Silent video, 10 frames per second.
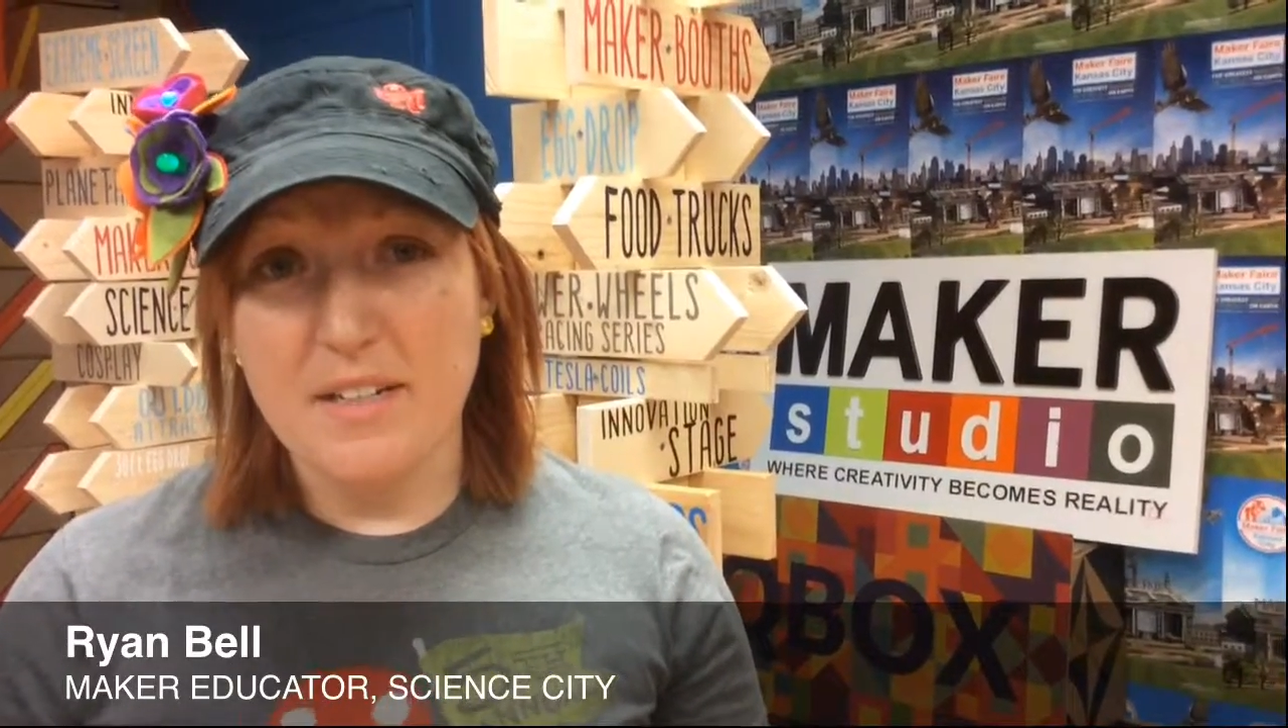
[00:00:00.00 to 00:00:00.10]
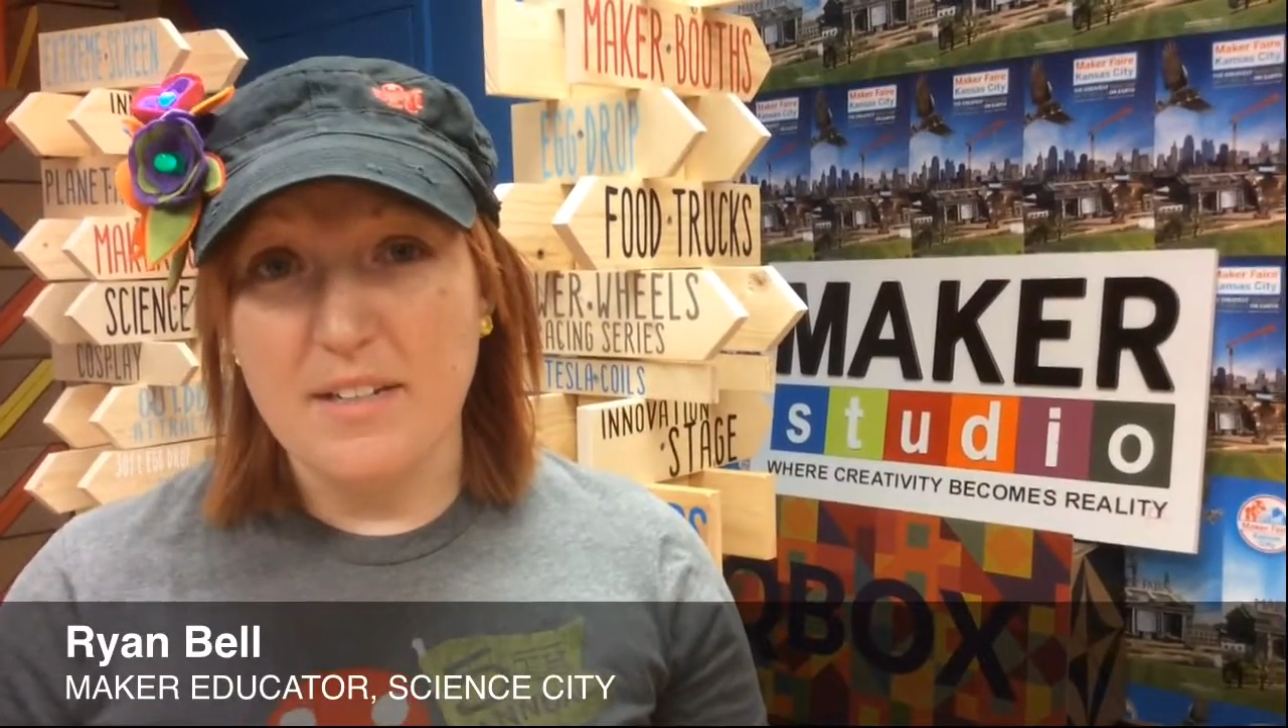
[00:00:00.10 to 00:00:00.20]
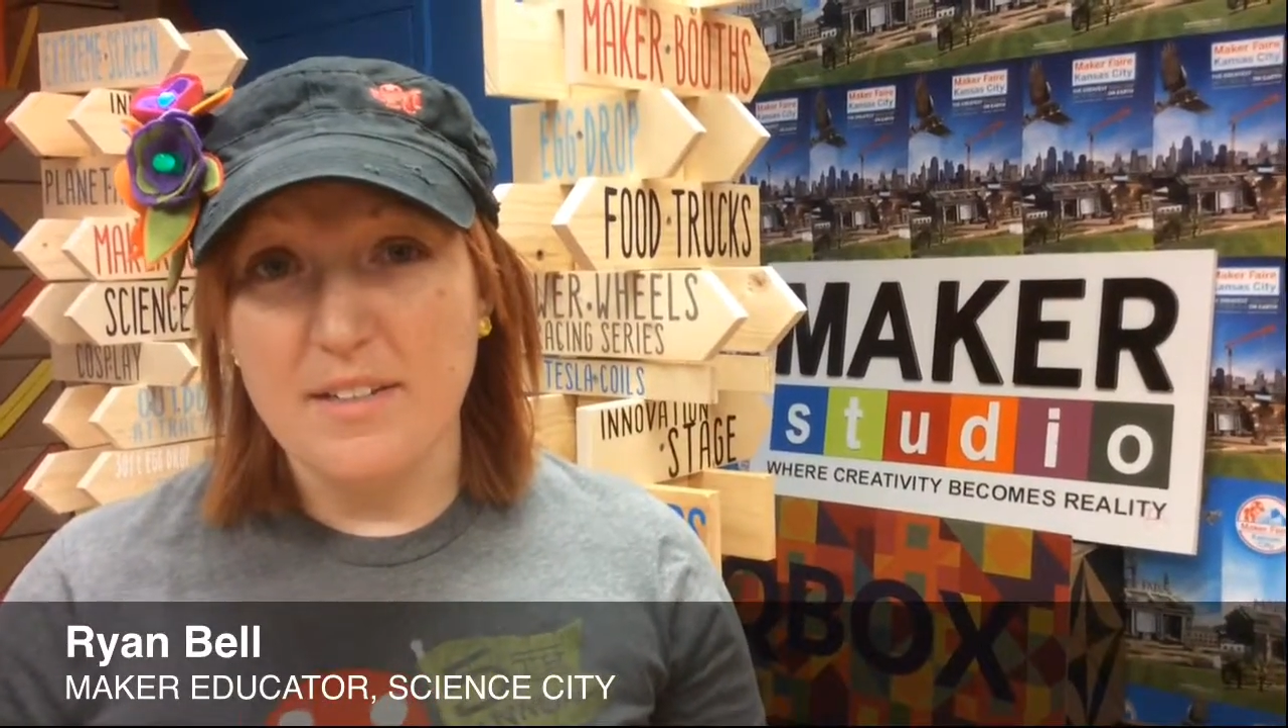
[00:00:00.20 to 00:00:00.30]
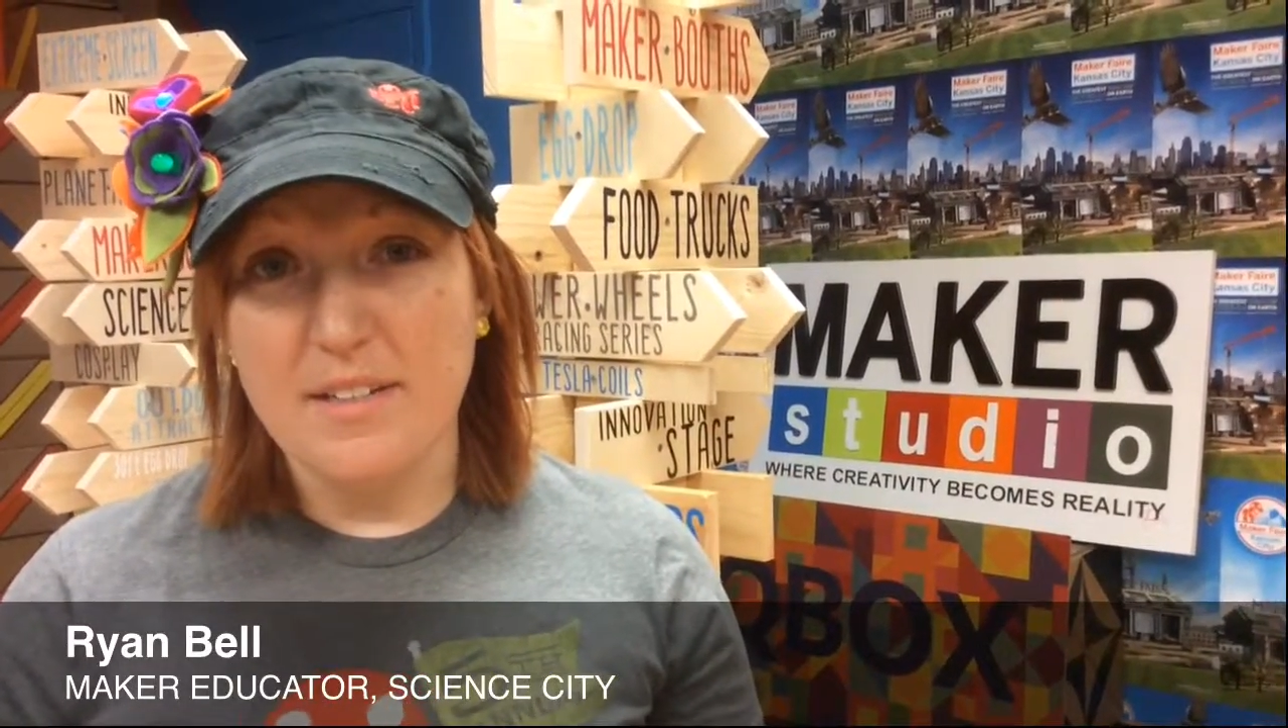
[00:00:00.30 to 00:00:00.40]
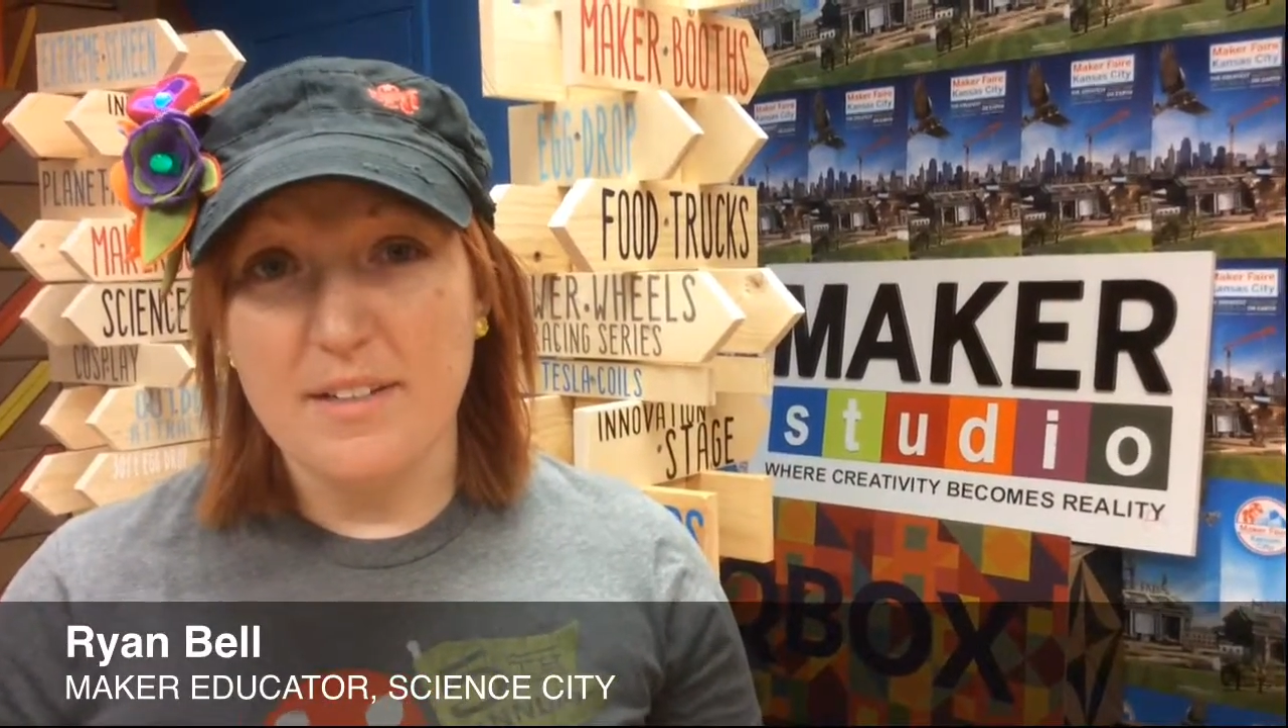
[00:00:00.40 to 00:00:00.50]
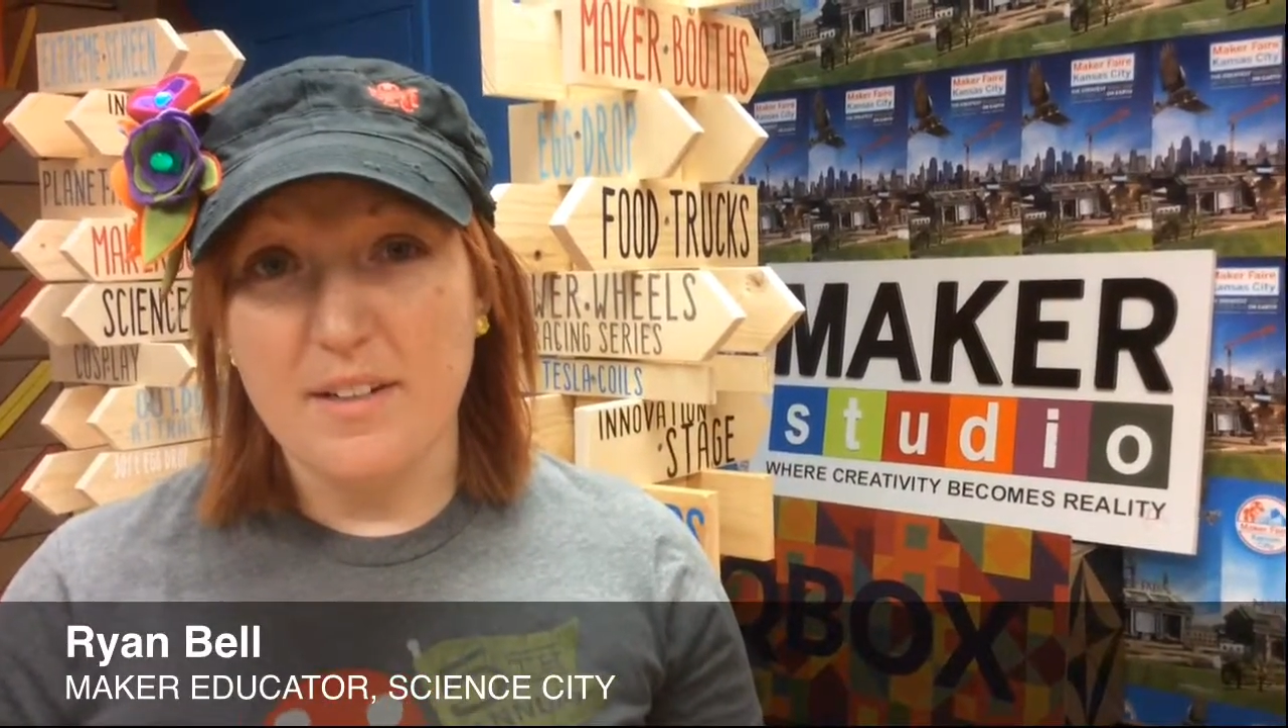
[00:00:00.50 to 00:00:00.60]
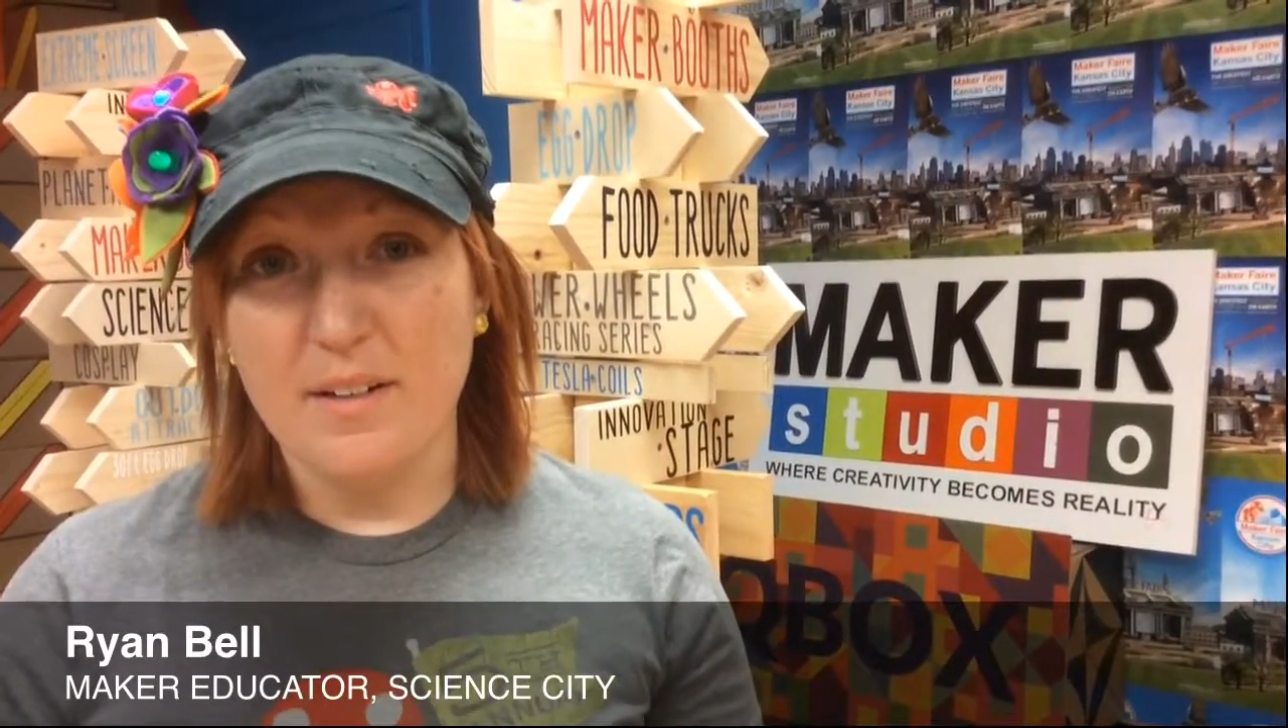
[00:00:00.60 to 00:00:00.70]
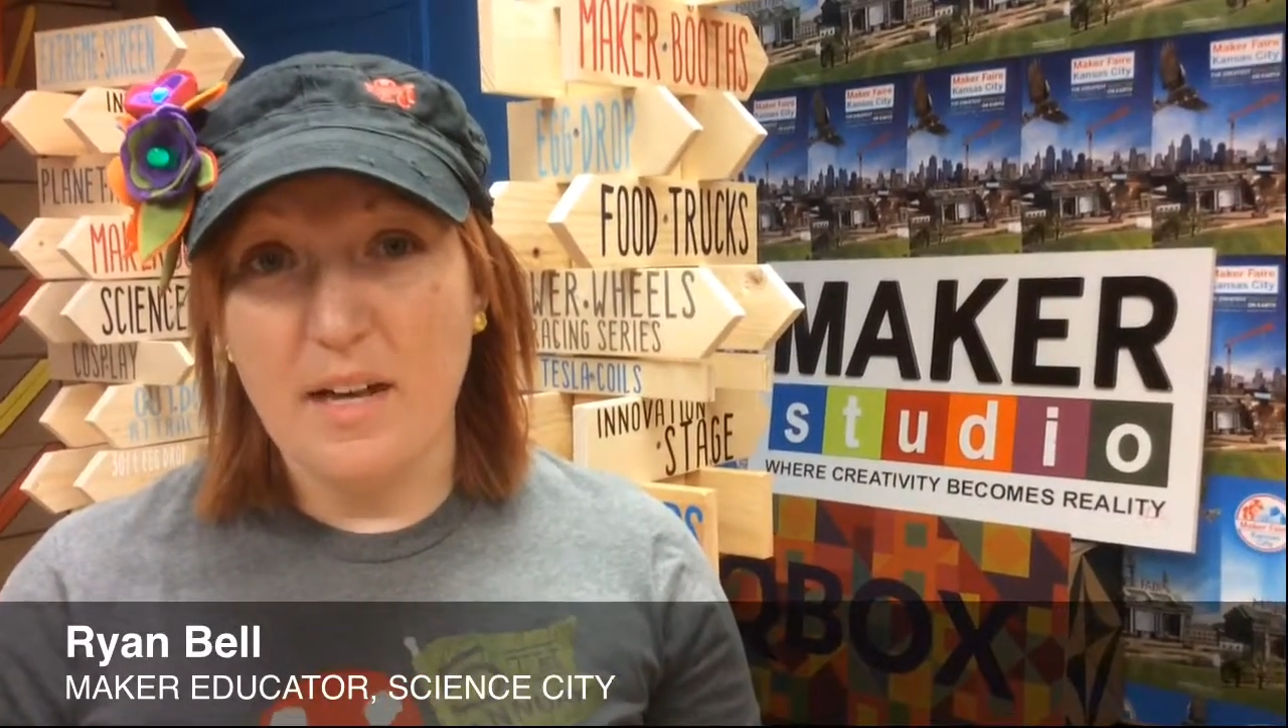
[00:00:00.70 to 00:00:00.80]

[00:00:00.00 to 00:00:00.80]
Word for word: into their